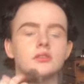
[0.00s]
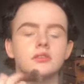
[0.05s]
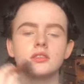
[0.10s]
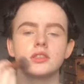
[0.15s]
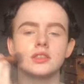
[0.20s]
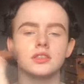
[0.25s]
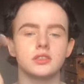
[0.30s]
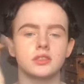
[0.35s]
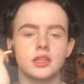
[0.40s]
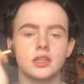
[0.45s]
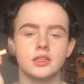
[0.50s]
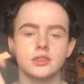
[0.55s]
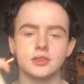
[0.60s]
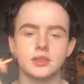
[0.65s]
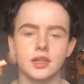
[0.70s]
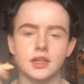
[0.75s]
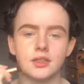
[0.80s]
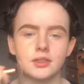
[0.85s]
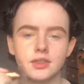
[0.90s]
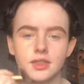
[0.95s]
it's
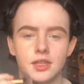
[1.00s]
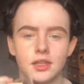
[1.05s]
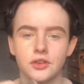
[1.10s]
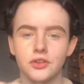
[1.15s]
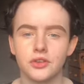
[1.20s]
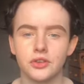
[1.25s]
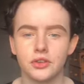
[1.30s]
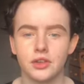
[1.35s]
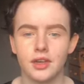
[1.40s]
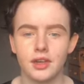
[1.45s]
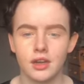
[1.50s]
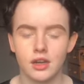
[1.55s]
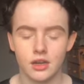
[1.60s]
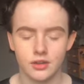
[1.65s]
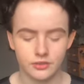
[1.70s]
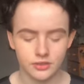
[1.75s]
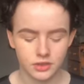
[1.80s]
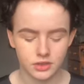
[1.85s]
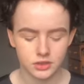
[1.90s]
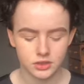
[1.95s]
a good kind of
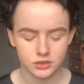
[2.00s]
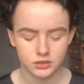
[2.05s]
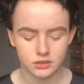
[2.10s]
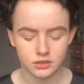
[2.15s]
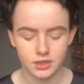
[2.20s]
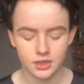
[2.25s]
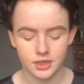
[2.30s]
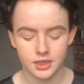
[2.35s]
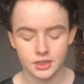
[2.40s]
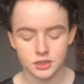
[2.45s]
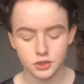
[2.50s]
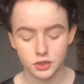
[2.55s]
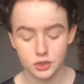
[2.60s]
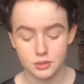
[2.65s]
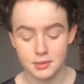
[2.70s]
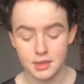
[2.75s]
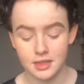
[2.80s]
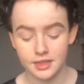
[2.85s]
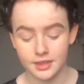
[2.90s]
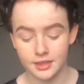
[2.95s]
coverage. Like, it's to
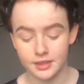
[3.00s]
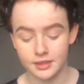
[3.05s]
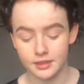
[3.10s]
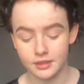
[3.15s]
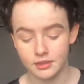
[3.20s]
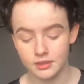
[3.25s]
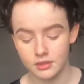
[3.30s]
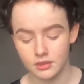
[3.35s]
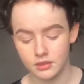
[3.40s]
my liking.